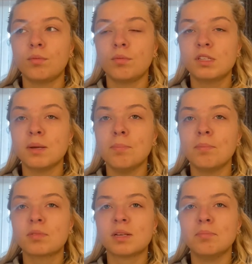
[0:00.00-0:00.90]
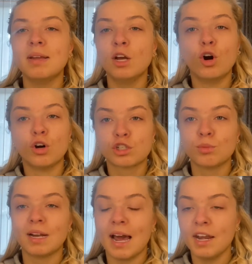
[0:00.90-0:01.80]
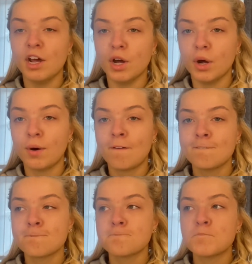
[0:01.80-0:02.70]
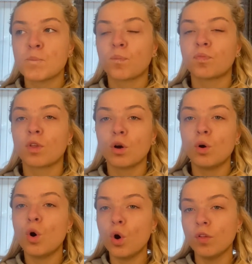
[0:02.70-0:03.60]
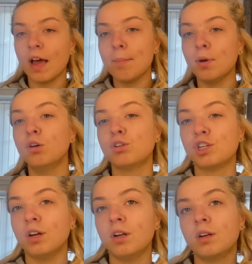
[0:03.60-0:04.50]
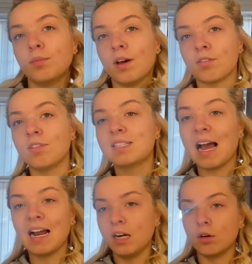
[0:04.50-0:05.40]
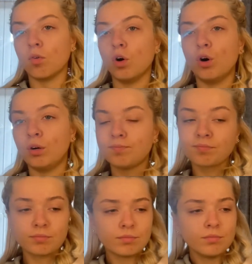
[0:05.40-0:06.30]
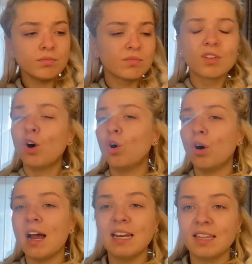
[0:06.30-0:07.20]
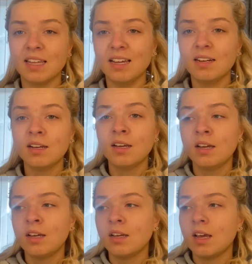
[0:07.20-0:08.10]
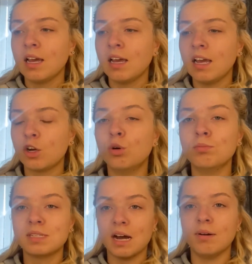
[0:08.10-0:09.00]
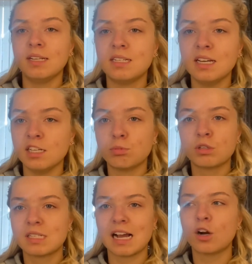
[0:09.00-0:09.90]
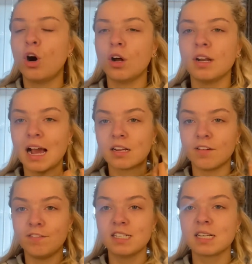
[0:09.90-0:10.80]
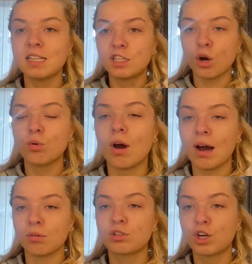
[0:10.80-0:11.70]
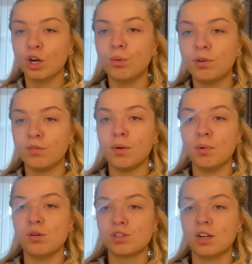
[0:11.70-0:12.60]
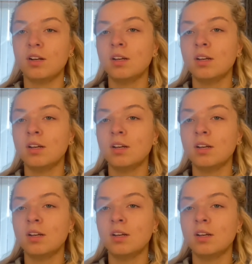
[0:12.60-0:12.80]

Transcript: to, to me or someone I know, all that emotion, whether it's anger or or anything, it comes out in tears because I can't, I, I physically don't know how to cope with emotion.